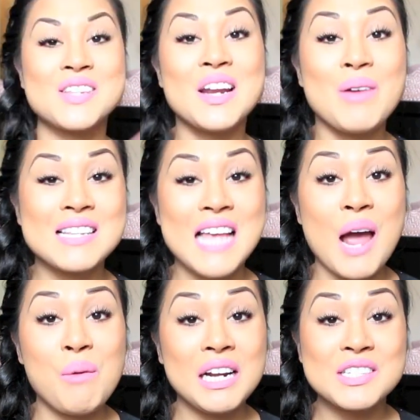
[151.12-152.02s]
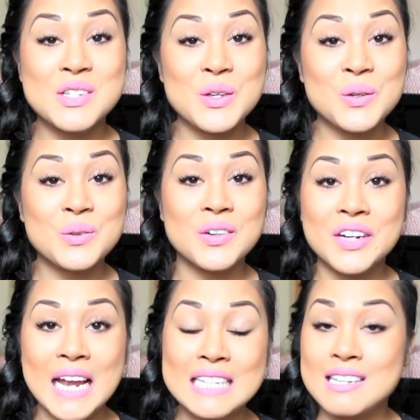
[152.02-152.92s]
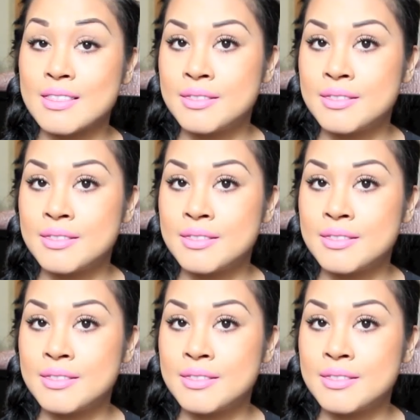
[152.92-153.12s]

So anyways, I wanted to create